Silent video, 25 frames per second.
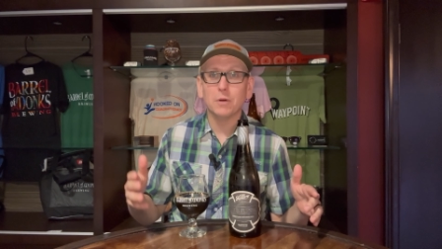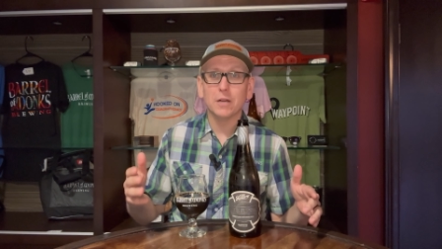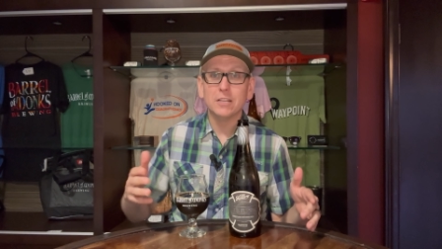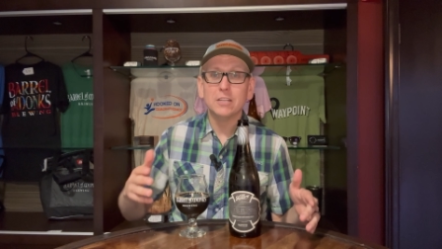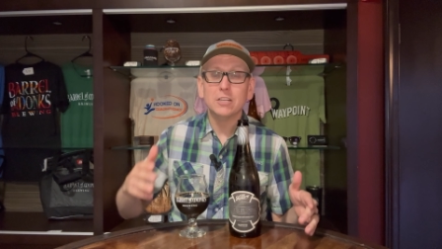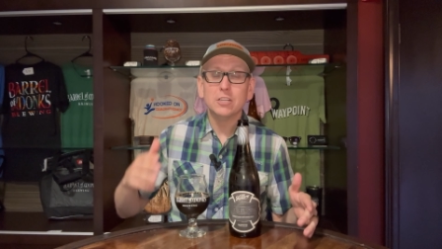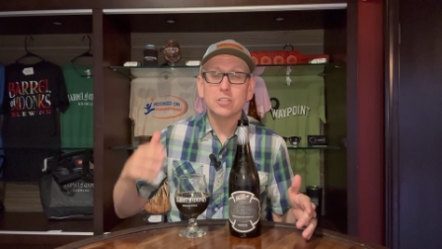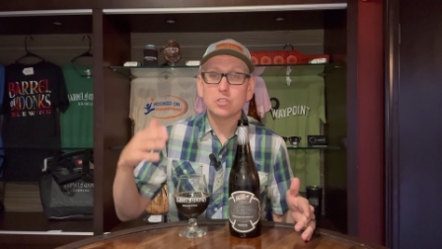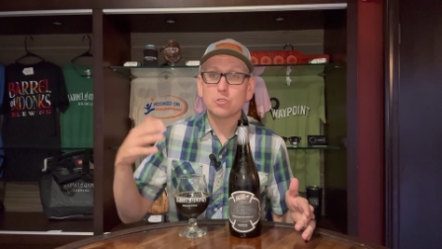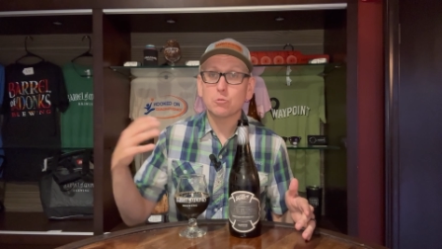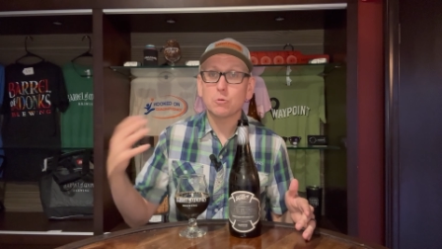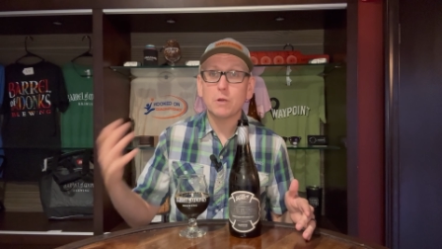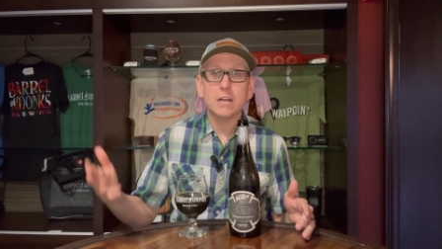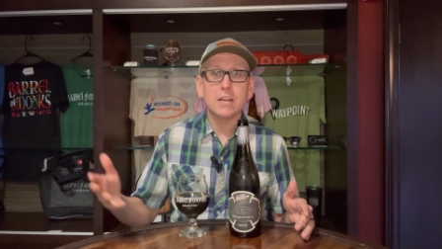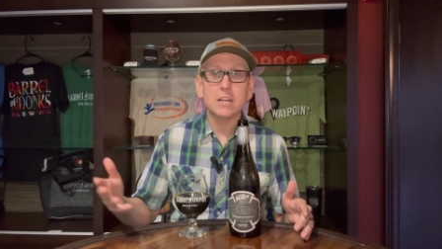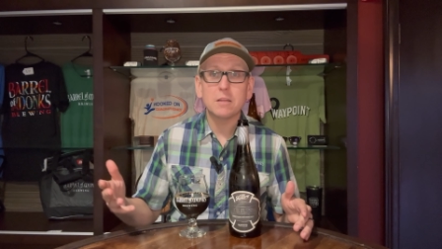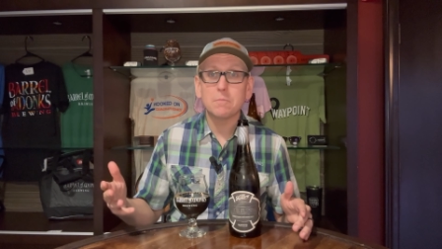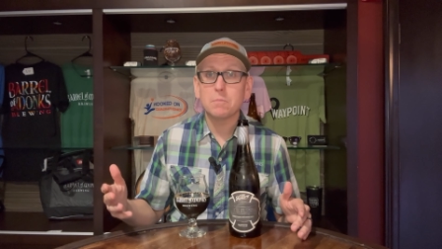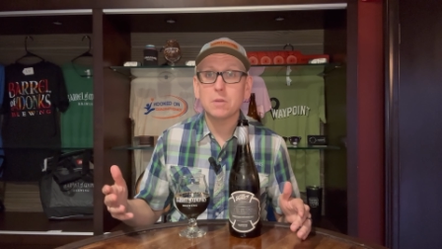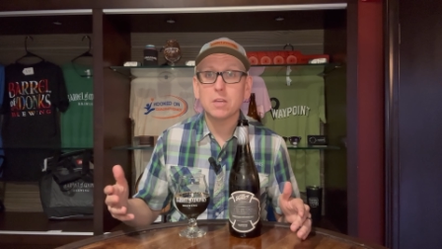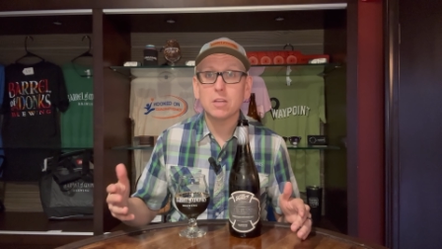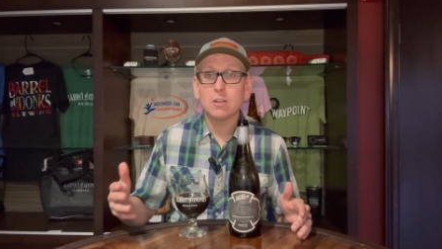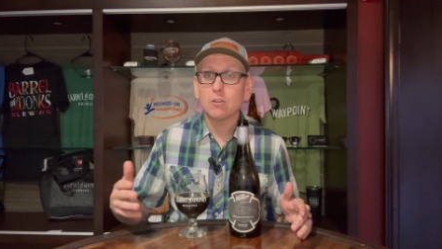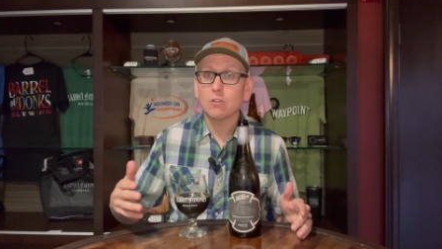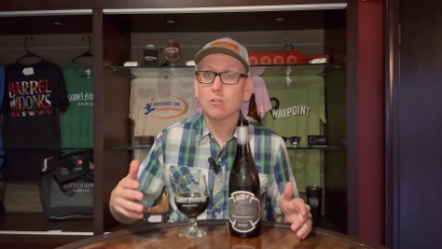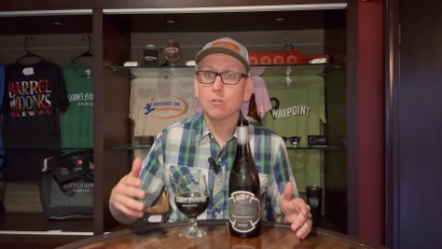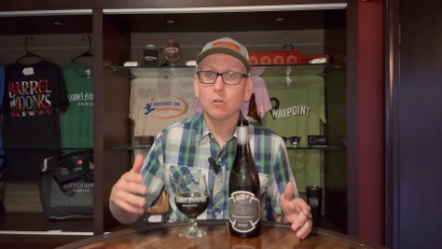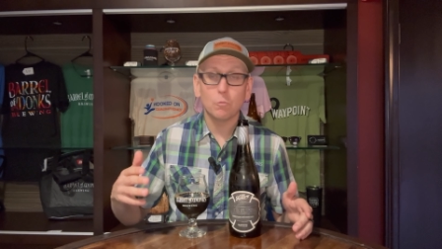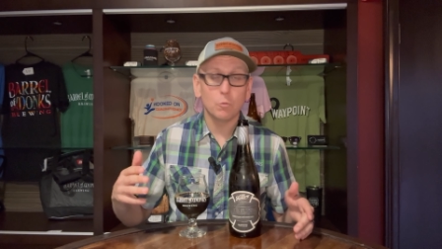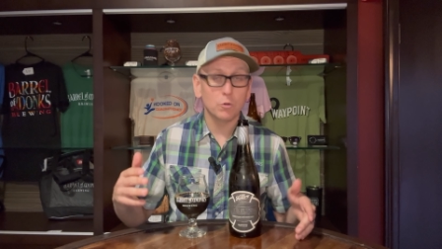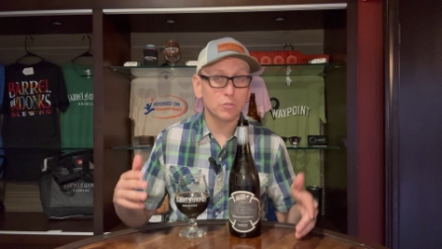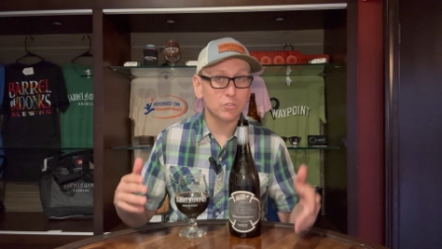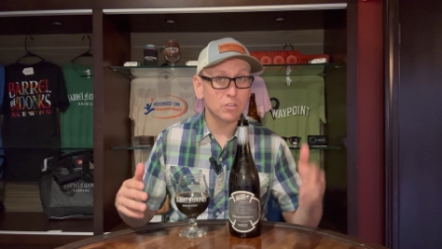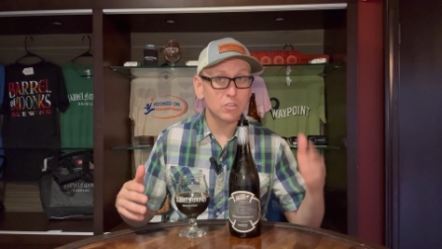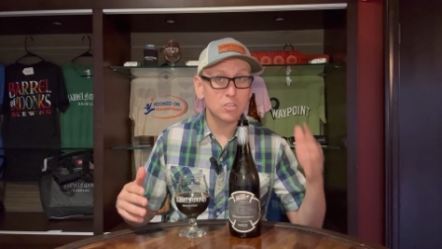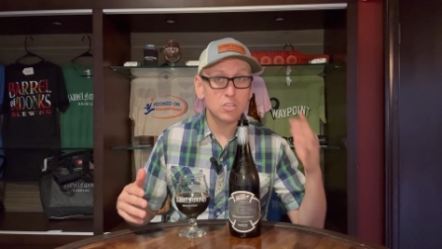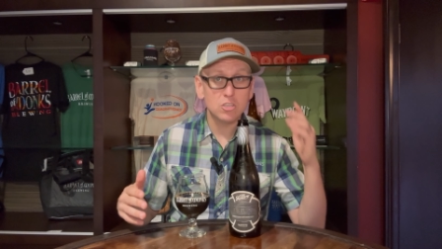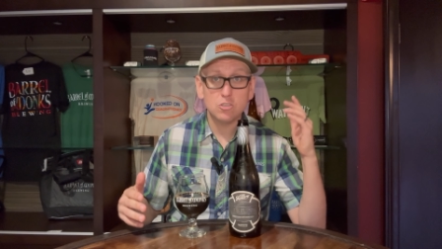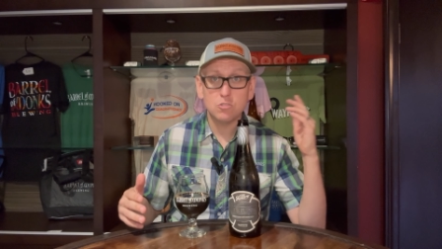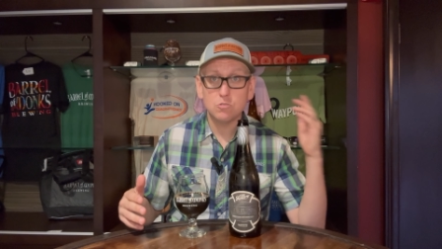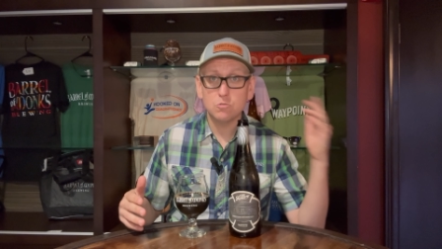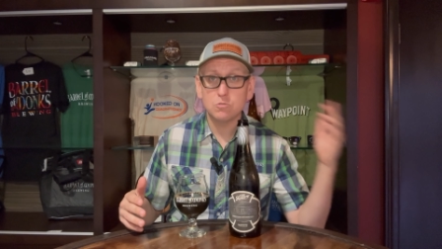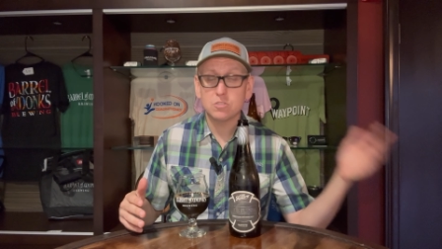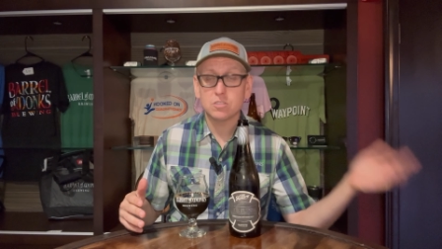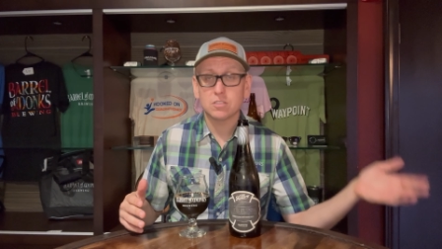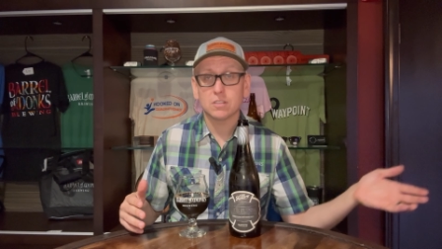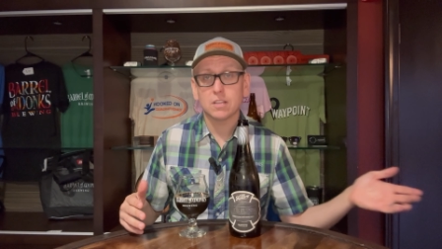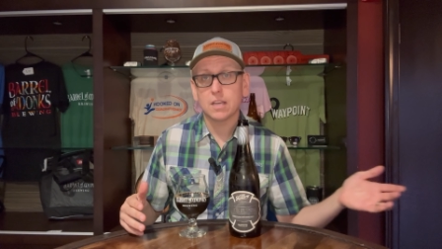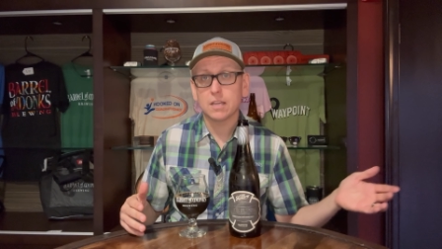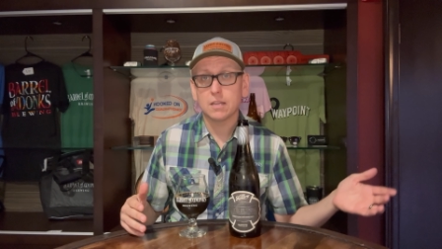but trading beer was a
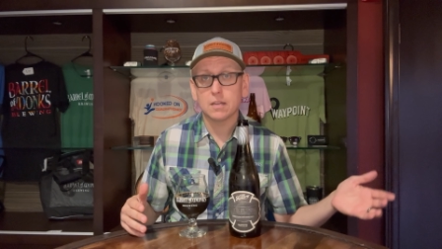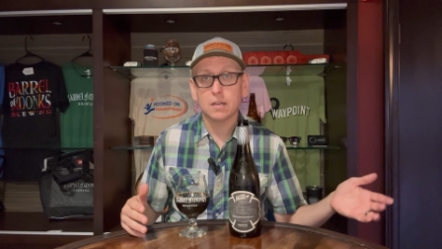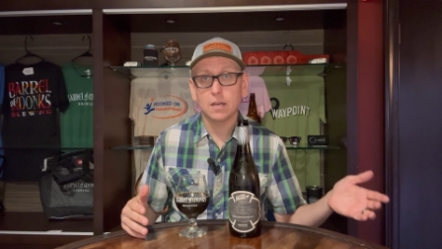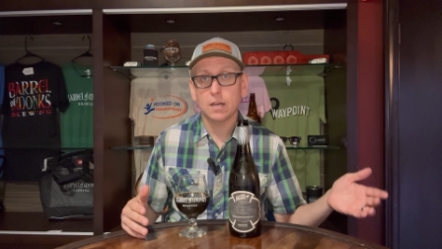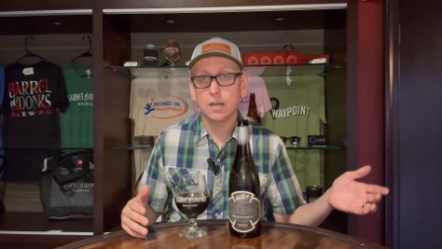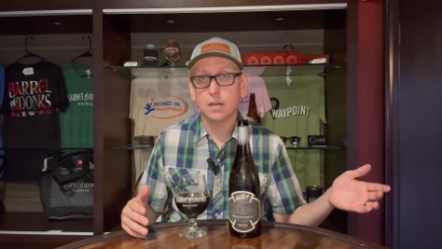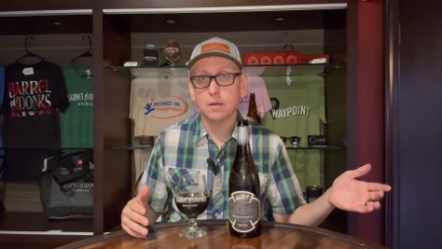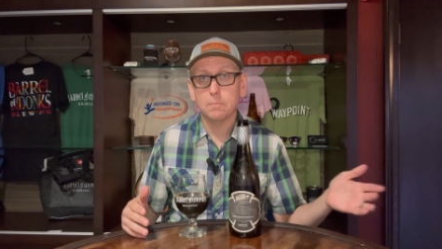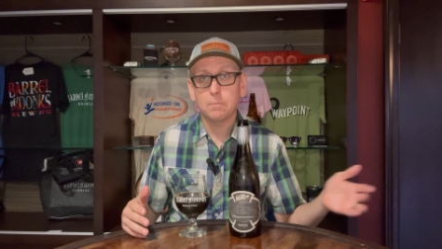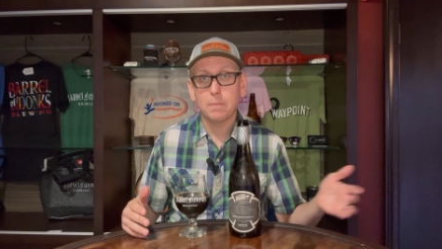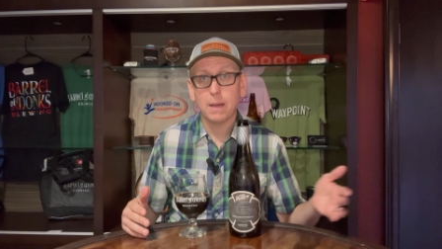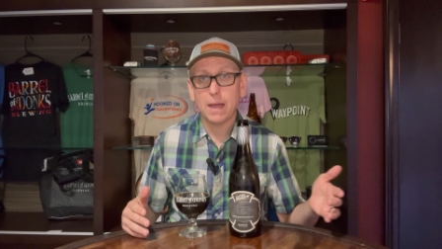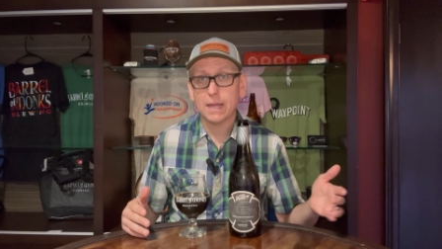huge thing uh,